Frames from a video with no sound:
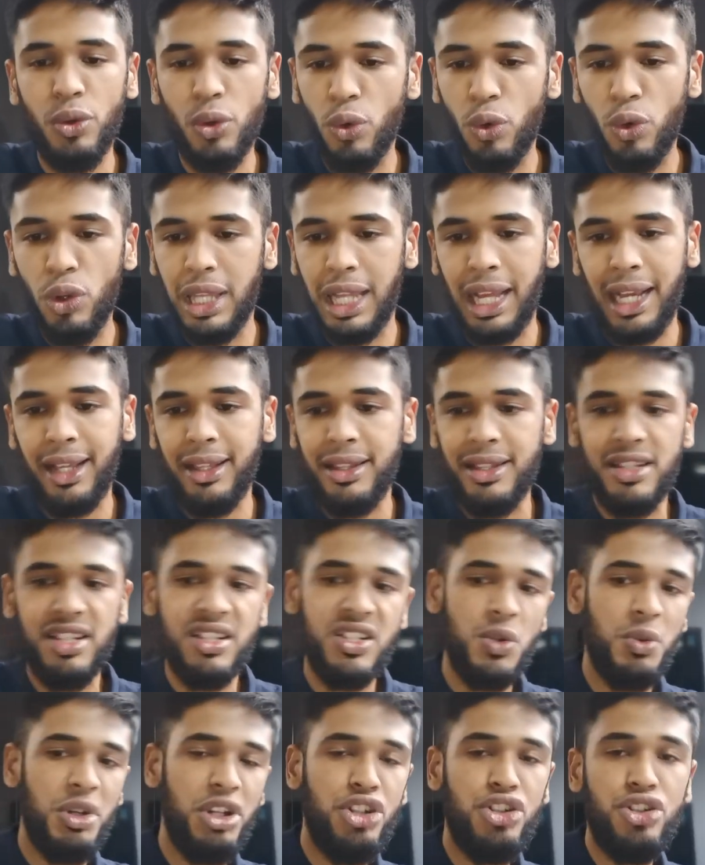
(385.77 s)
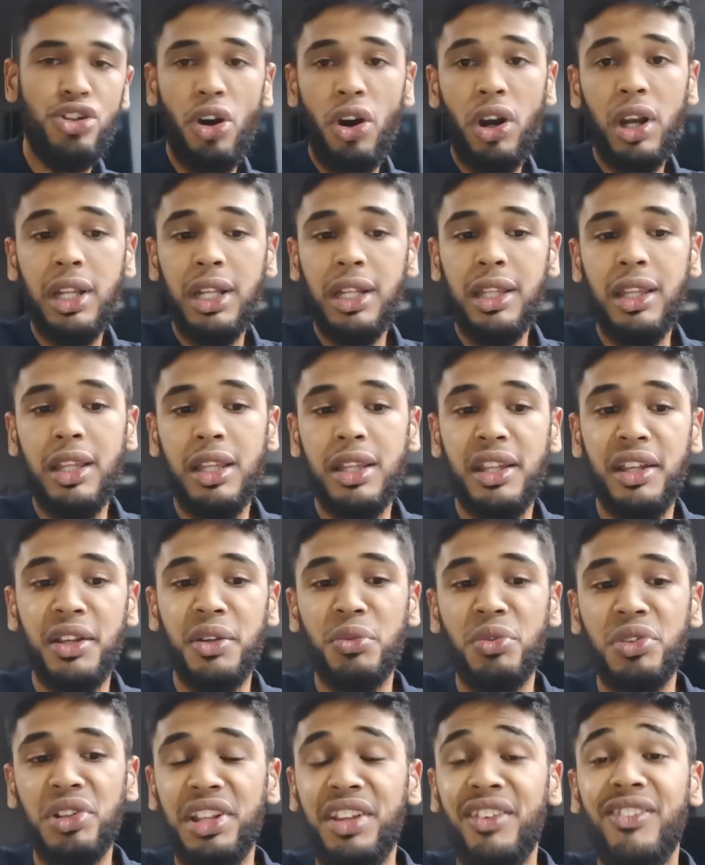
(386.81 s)
all like the sweet chocolate they
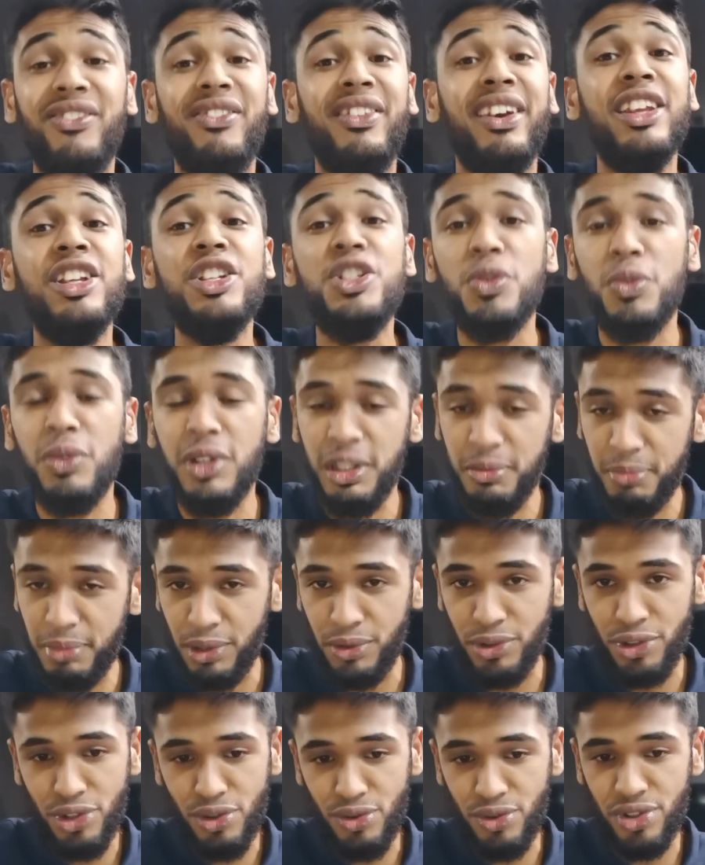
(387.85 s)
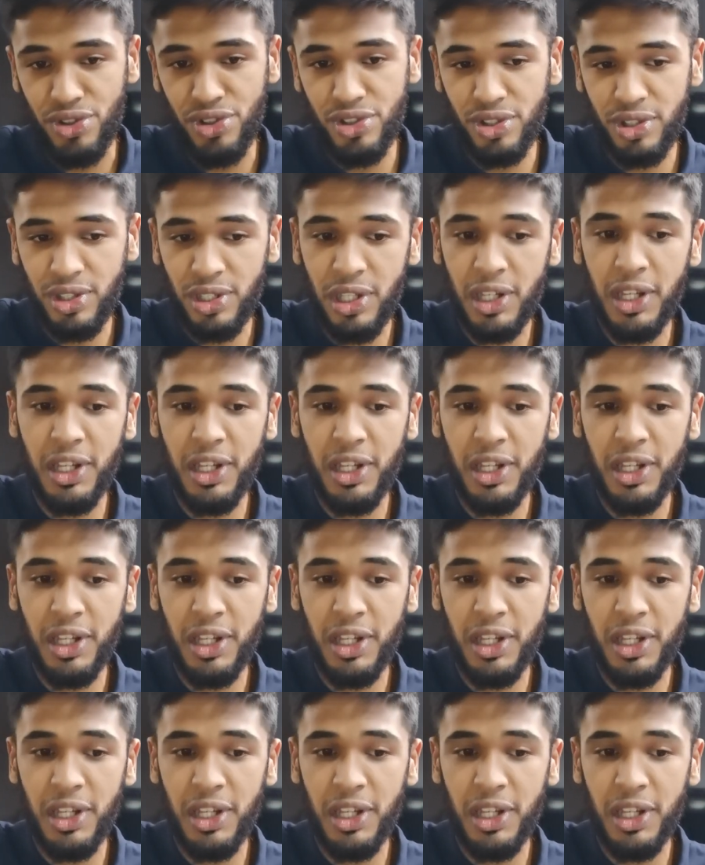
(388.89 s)
will eventually produce.